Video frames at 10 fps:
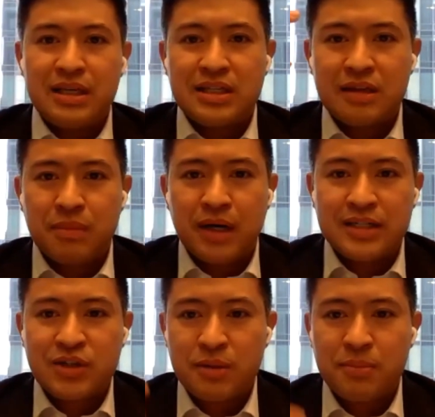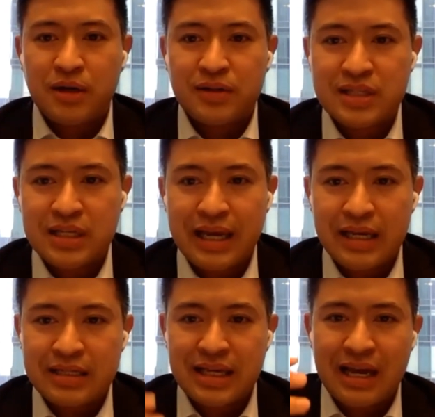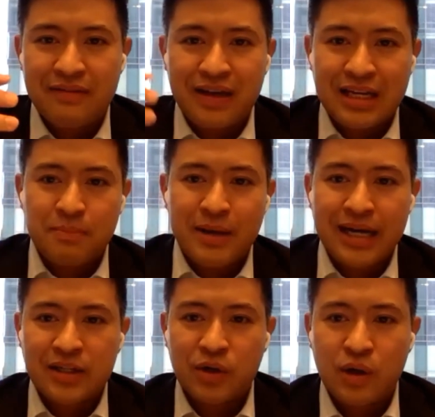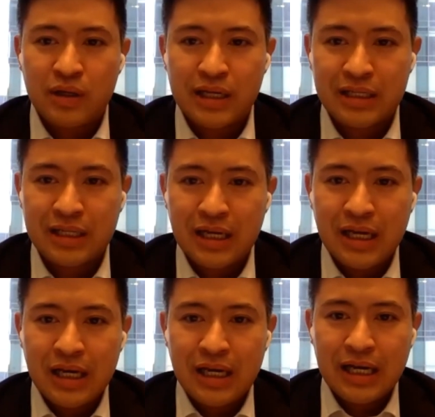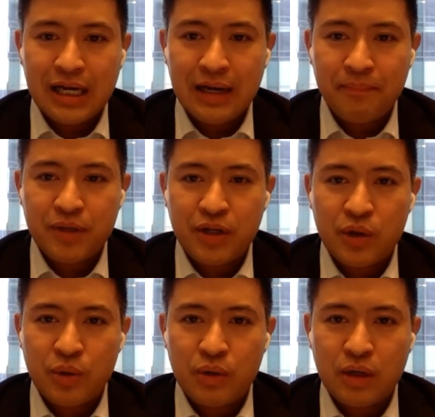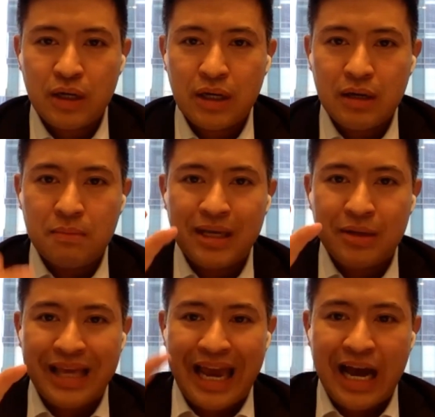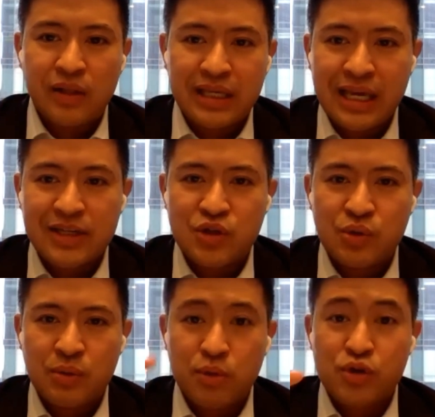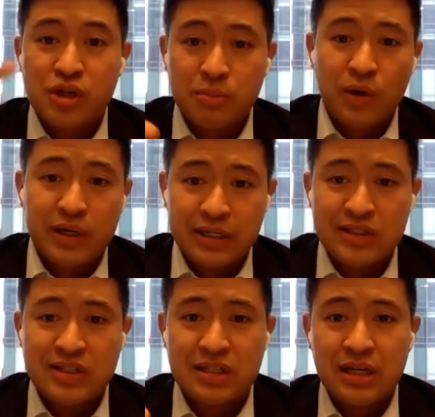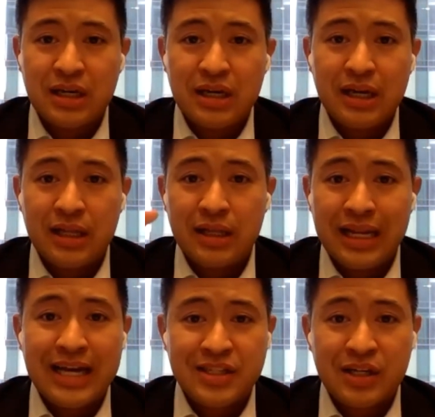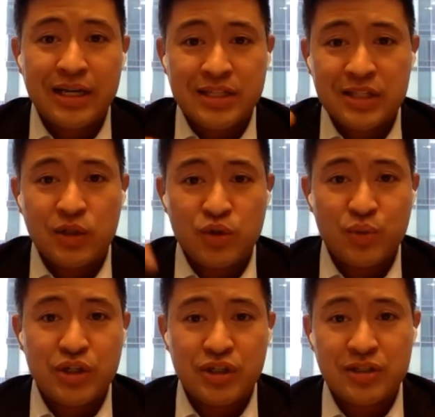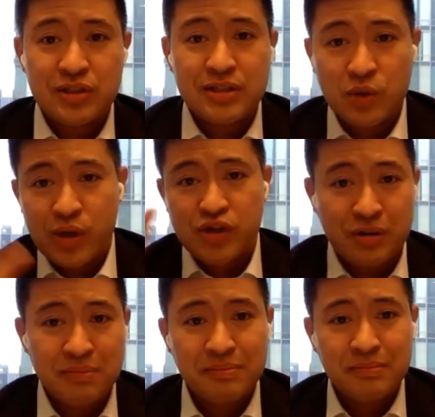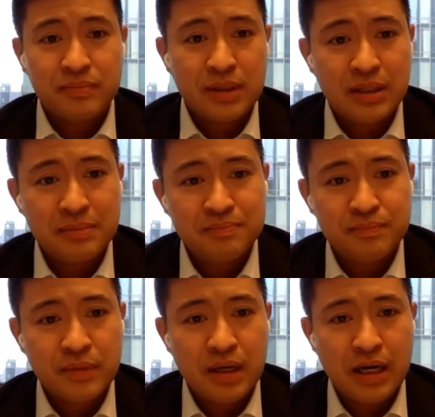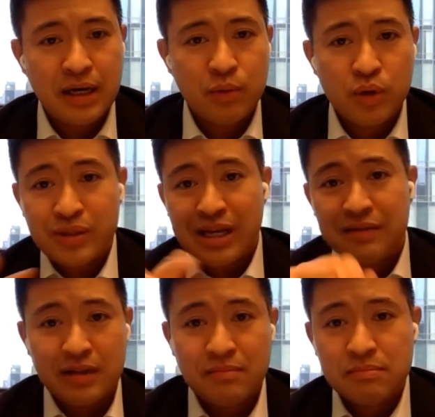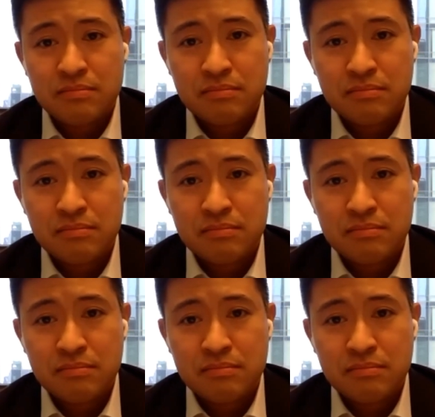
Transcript: easing of monetary policy, does that have any impact at all on being able to allocate to emerging markets in asset classes in those regions, is the question. We'll go David.